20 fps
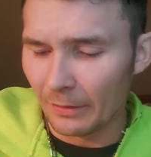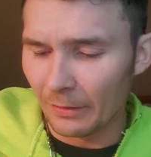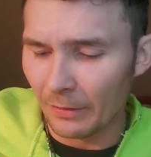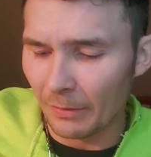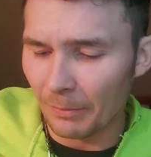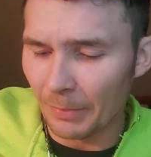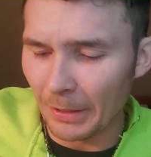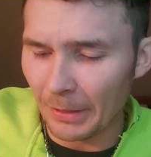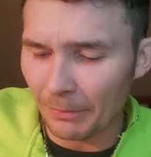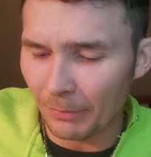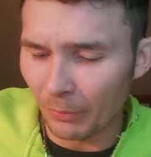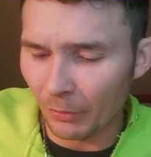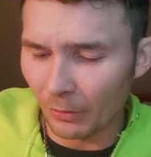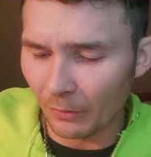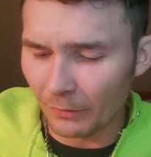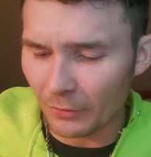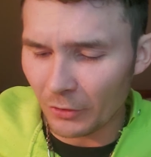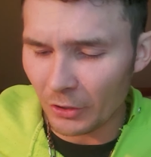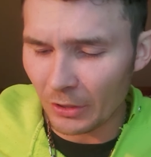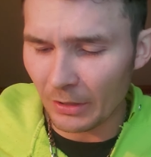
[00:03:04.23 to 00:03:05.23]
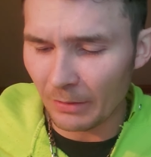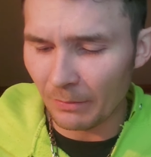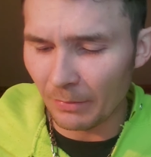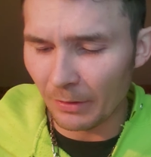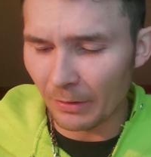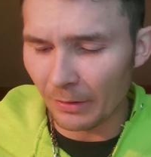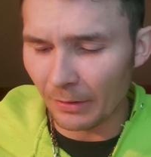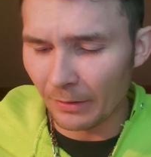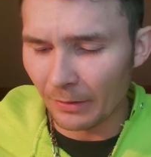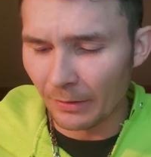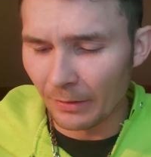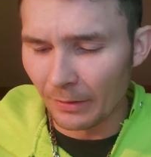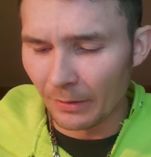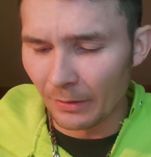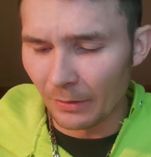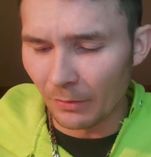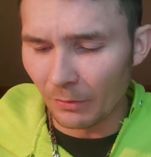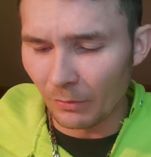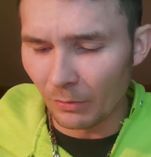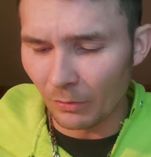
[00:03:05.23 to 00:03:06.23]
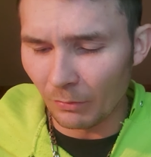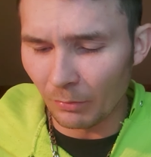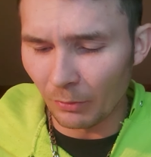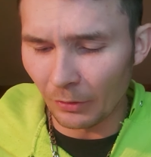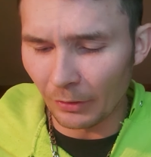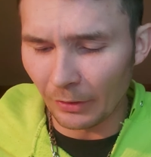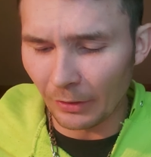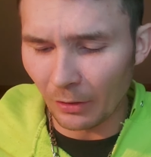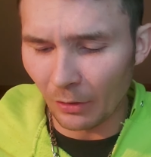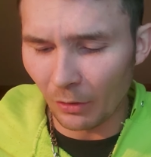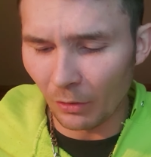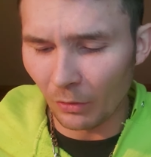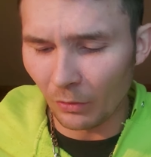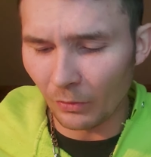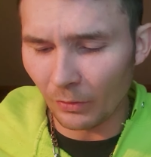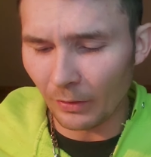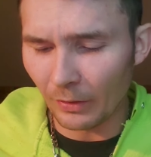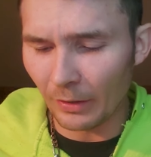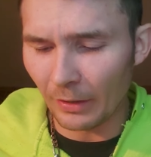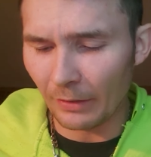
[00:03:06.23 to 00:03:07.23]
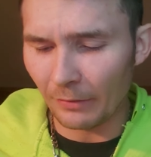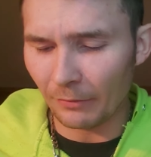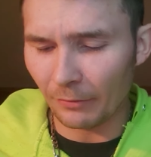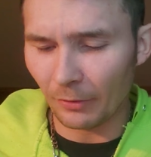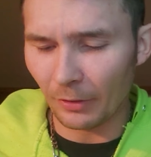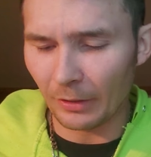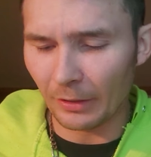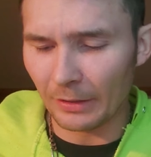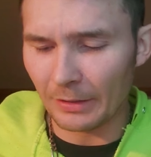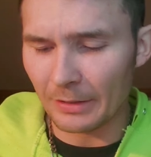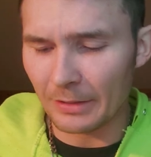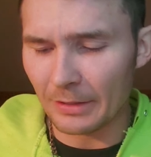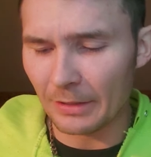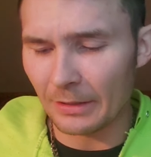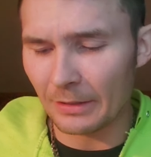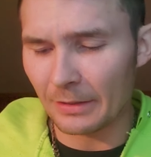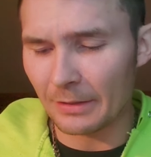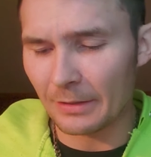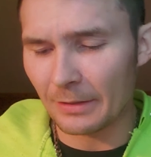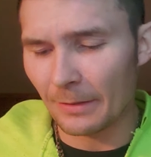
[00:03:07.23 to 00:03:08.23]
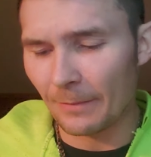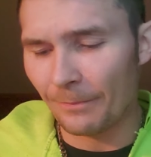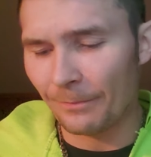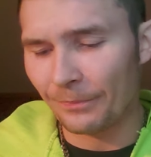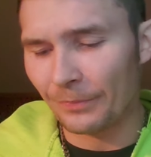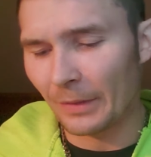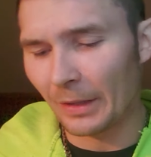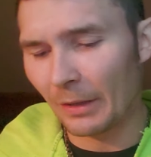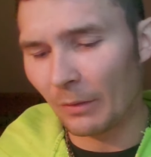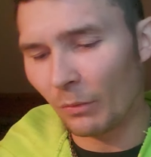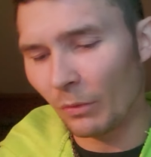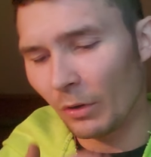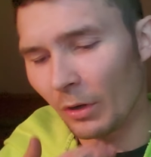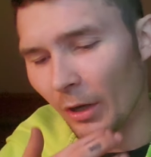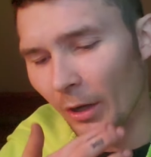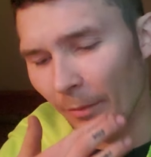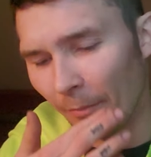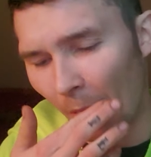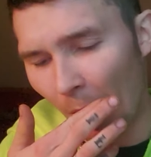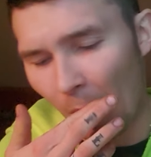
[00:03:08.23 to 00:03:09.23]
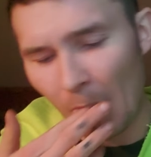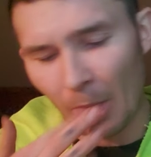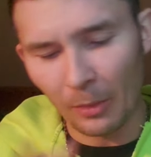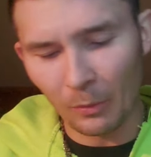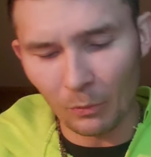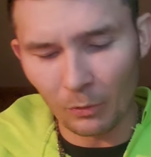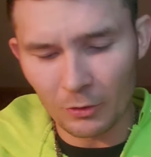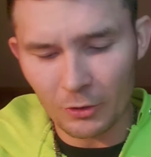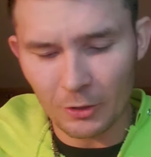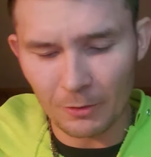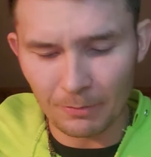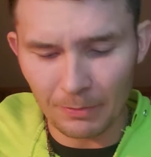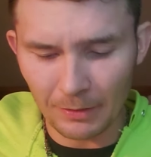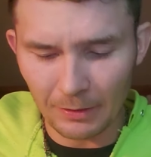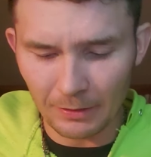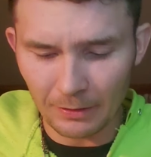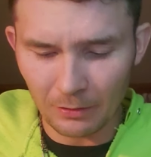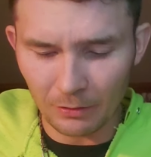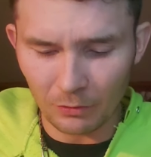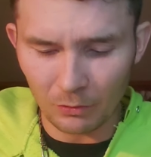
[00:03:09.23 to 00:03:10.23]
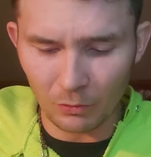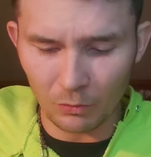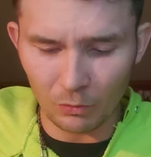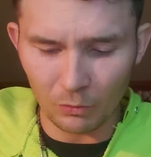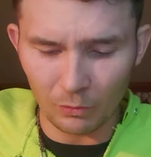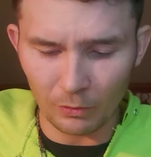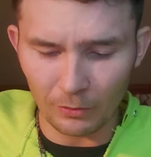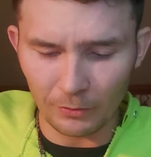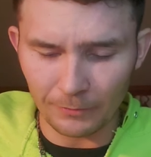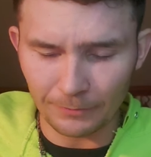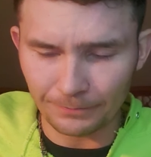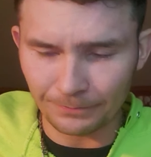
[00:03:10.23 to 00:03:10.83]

The people of Sheba will bring gold and frankincense and will come worshiping the Lord.